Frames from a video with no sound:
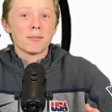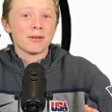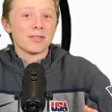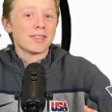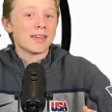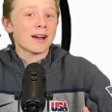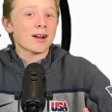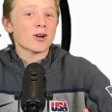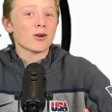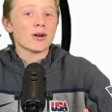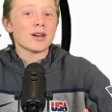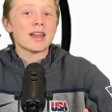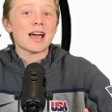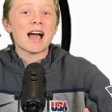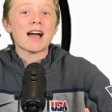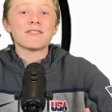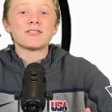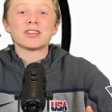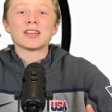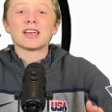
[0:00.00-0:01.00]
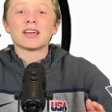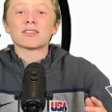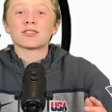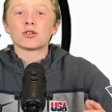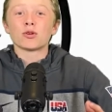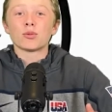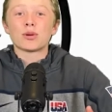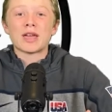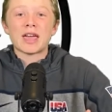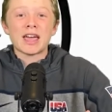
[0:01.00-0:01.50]
but they're going to have to get
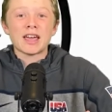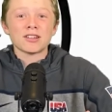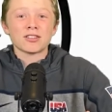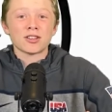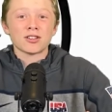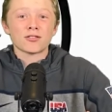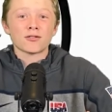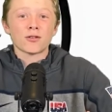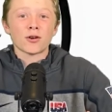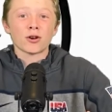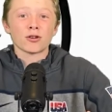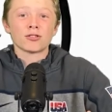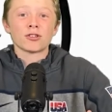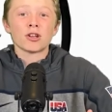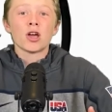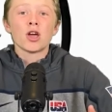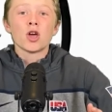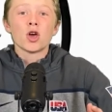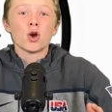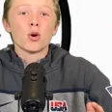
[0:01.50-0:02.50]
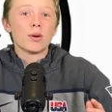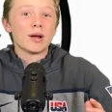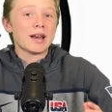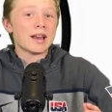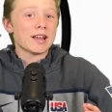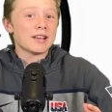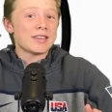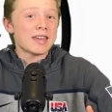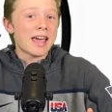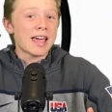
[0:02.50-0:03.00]
through Kansas first, who in
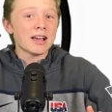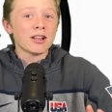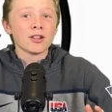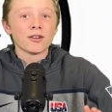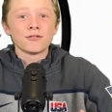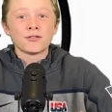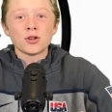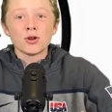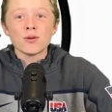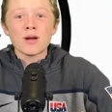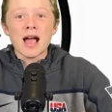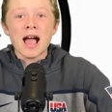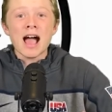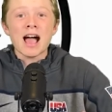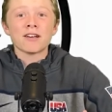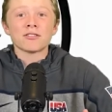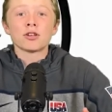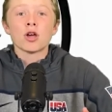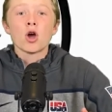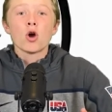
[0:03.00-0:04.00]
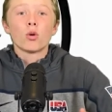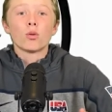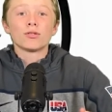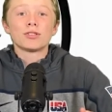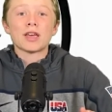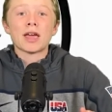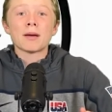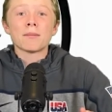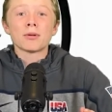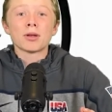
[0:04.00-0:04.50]
a tale of 2 halves was
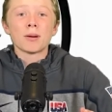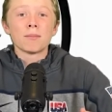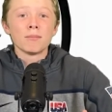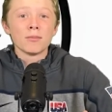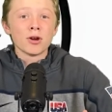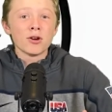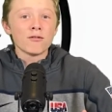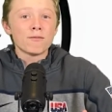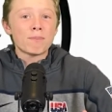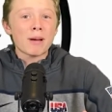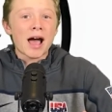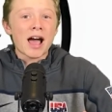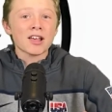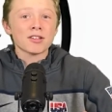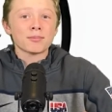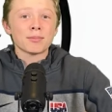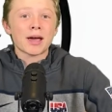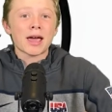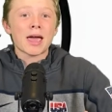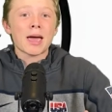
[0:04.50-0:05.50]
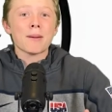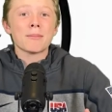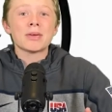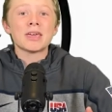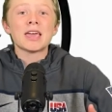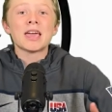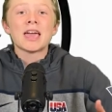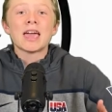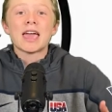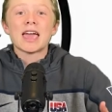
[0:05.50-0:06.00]
able to move past
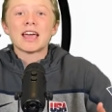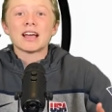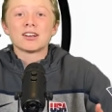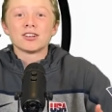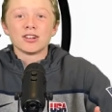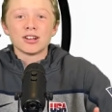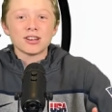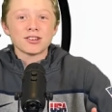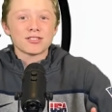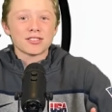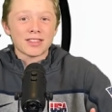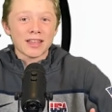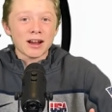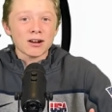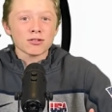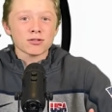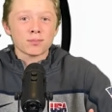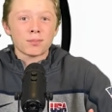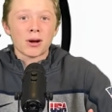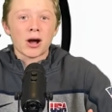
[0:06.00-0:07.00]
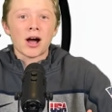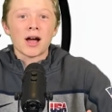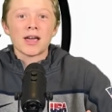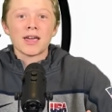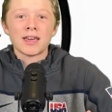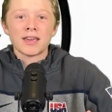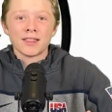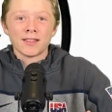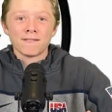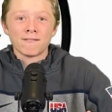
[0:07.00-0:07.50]
Miami and clinch their spot
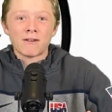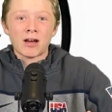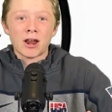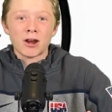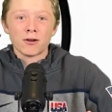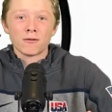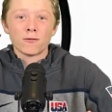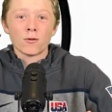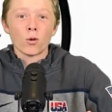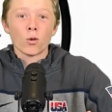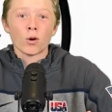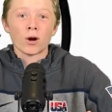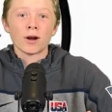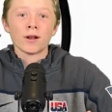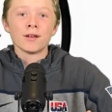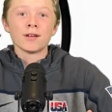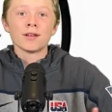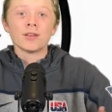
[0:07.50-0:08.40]
in the Final Four.